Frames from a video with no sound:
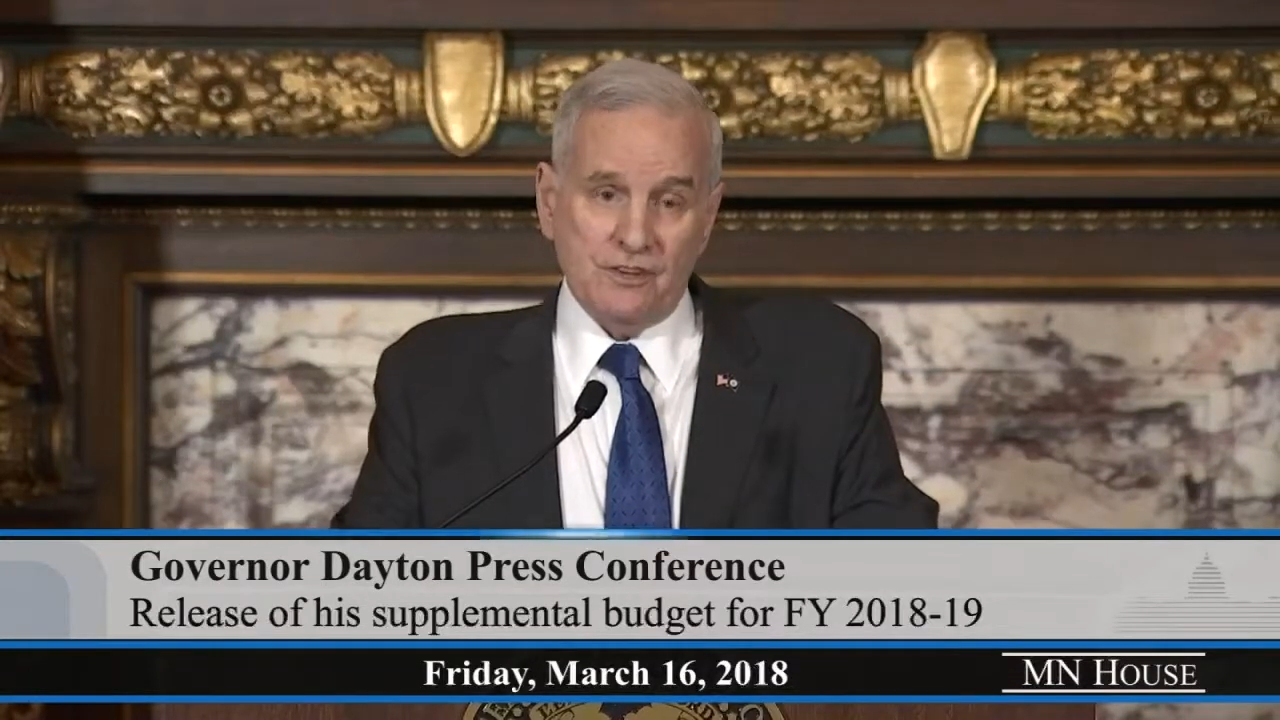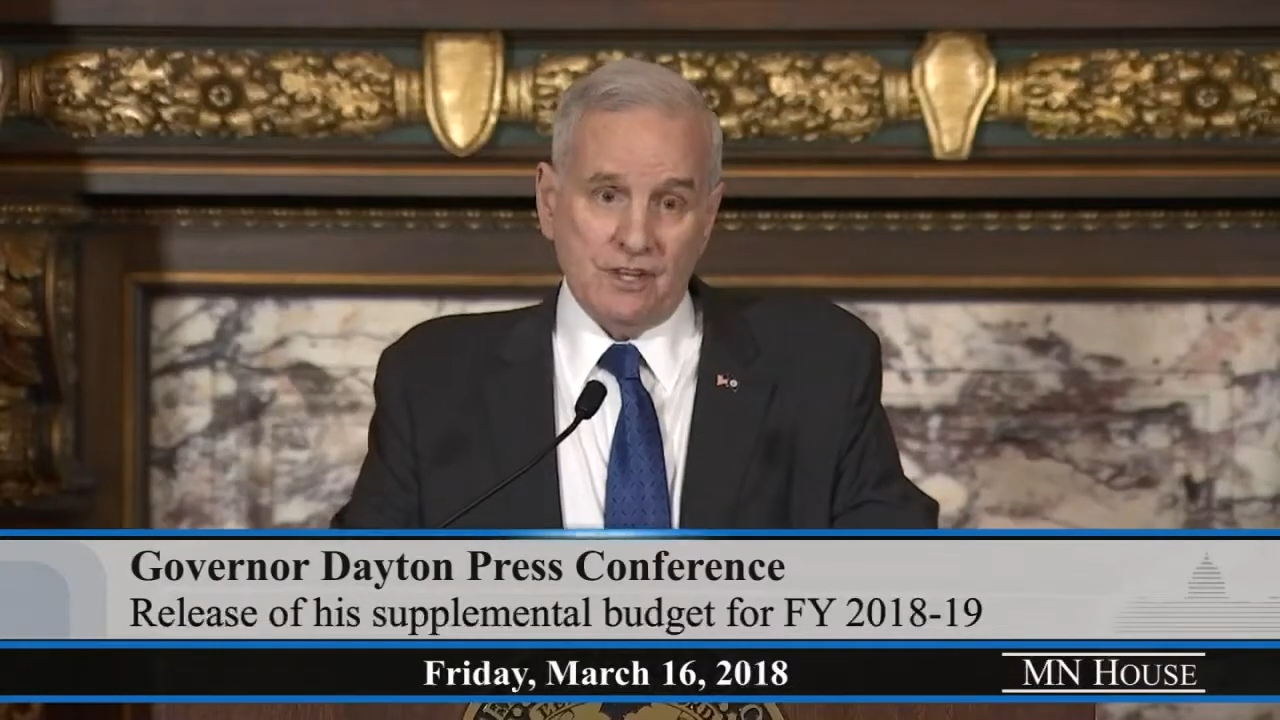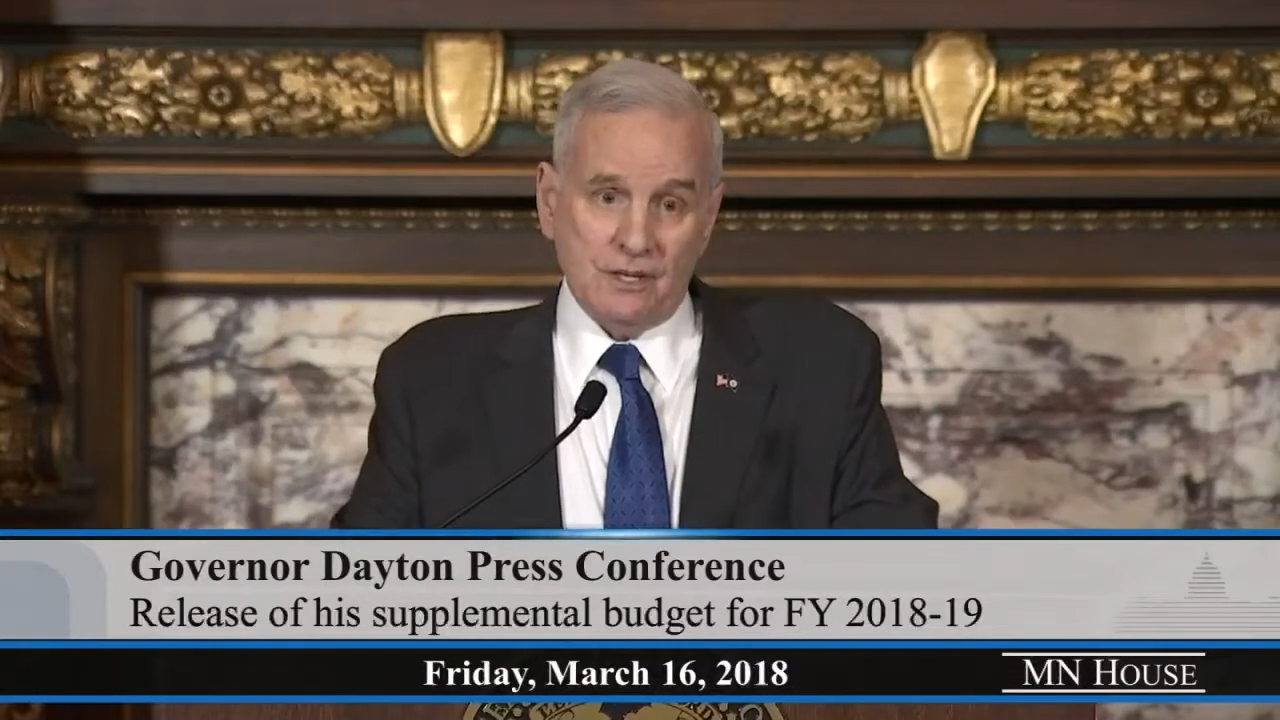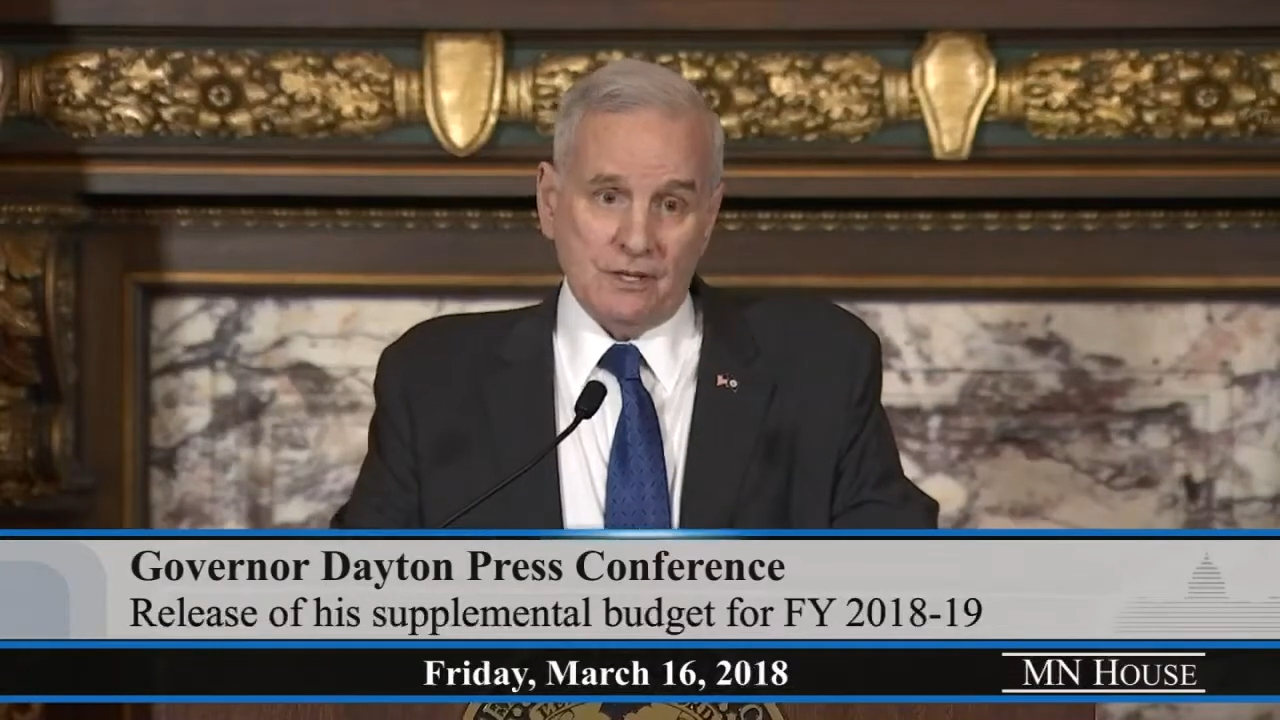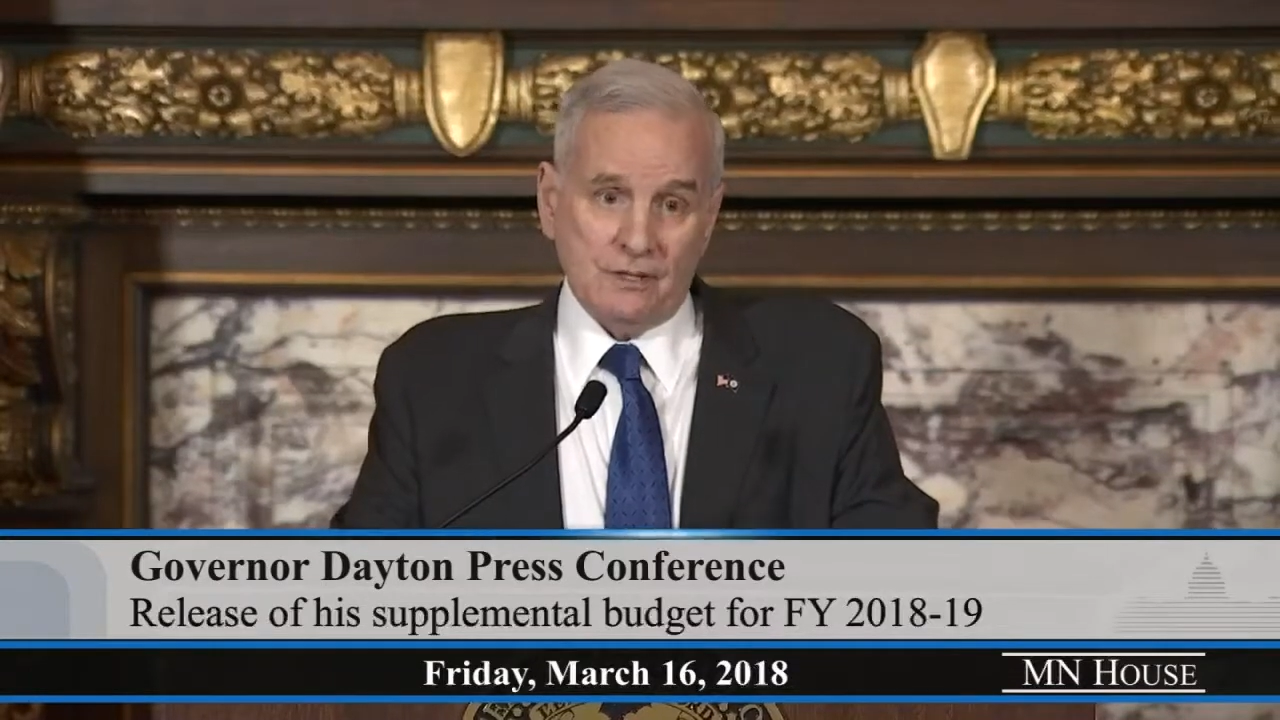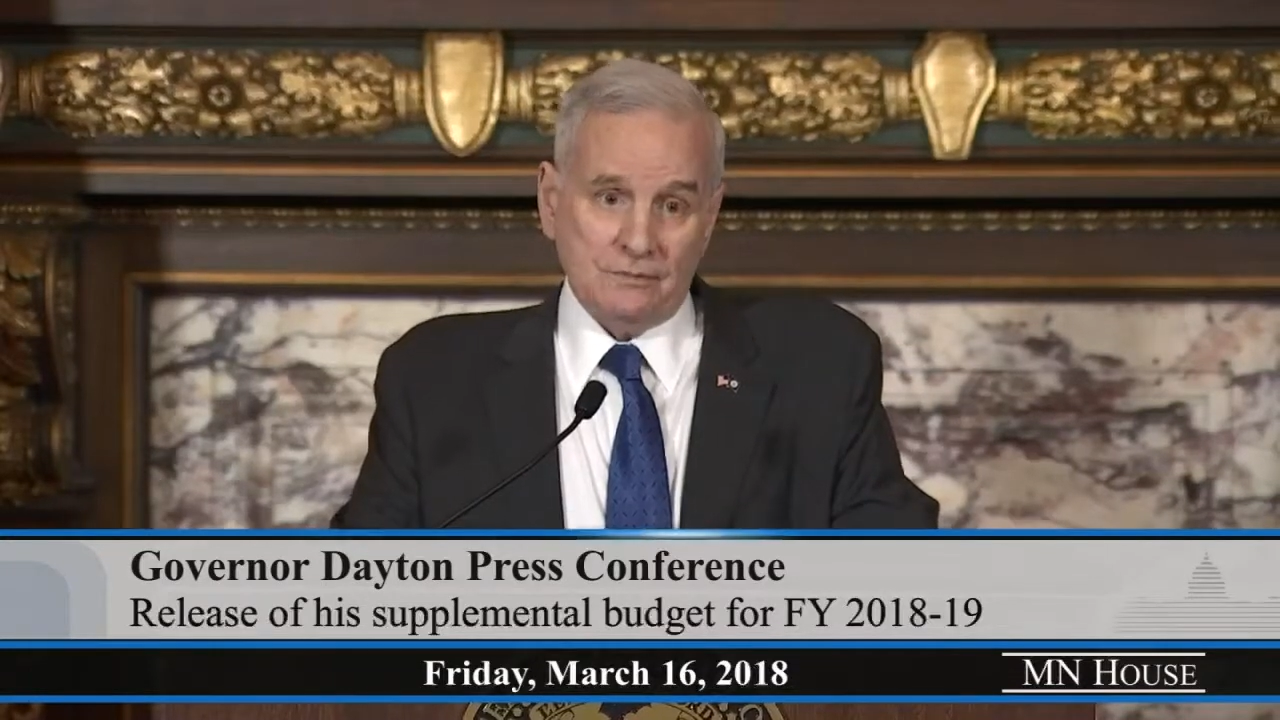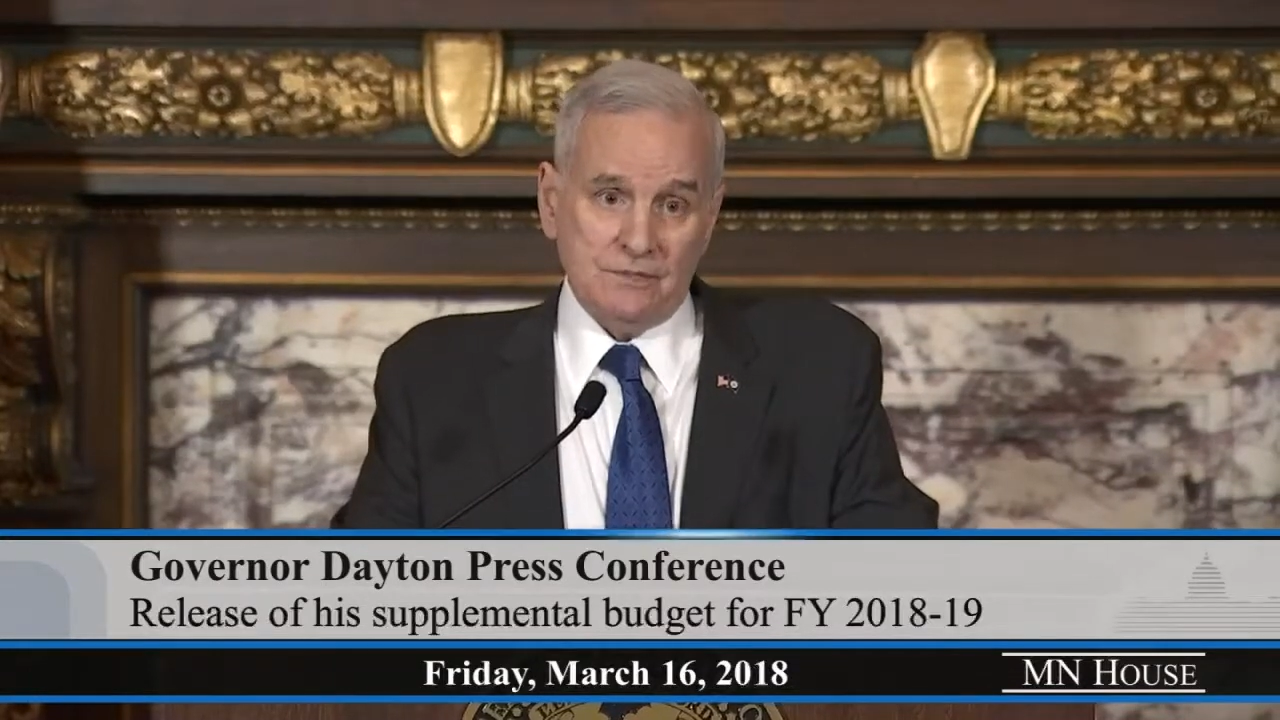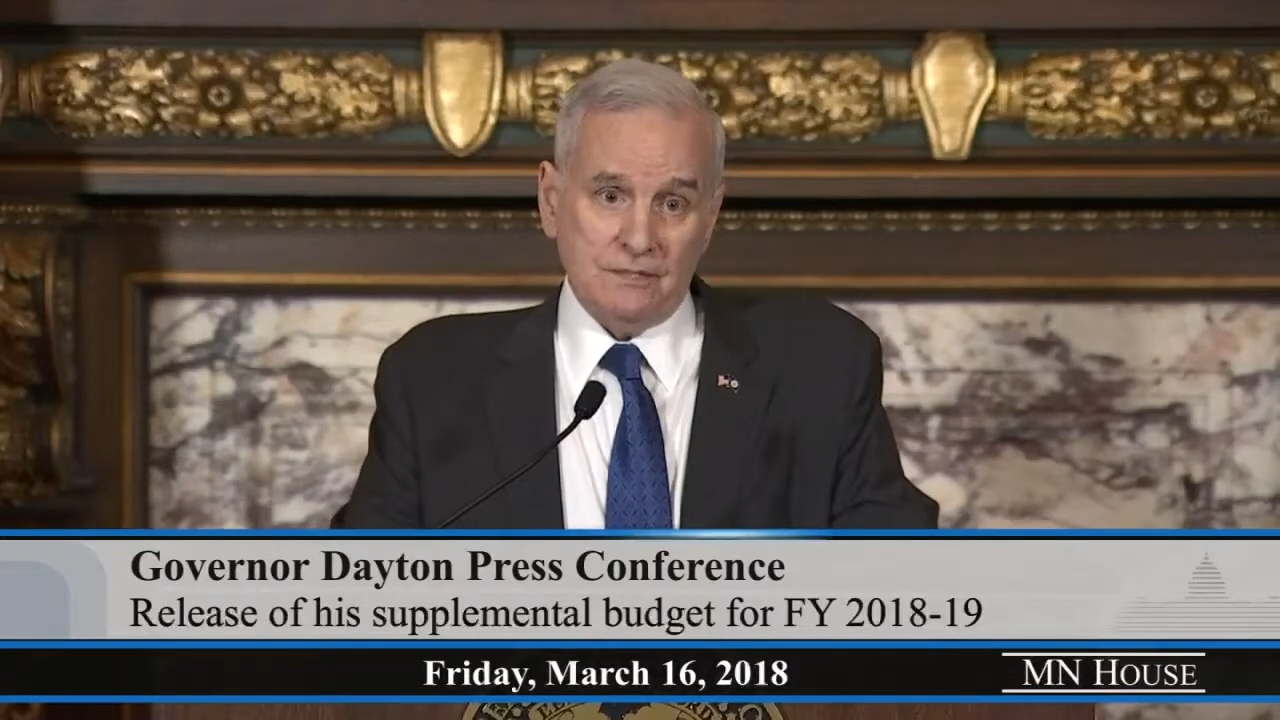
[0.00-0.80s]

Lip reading: the